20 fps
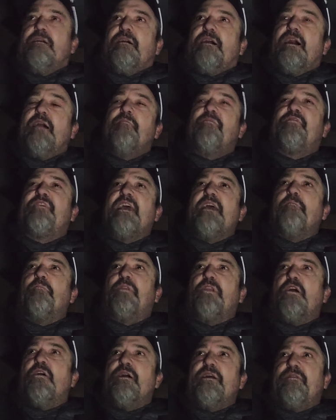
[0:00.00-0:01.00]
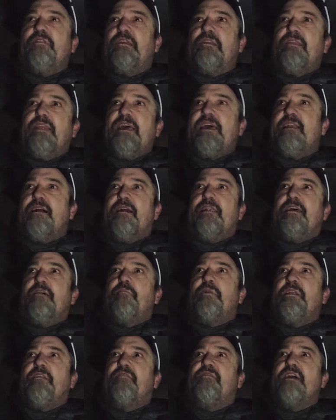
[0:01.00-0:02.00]
I'm saying blowing the lid on it,
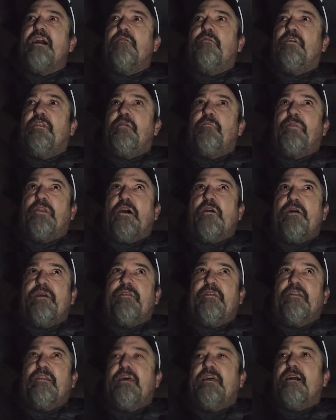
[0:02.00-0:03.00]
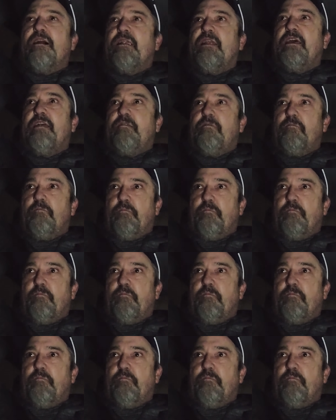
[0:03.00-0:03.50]
but it's not really blowing the lid on it.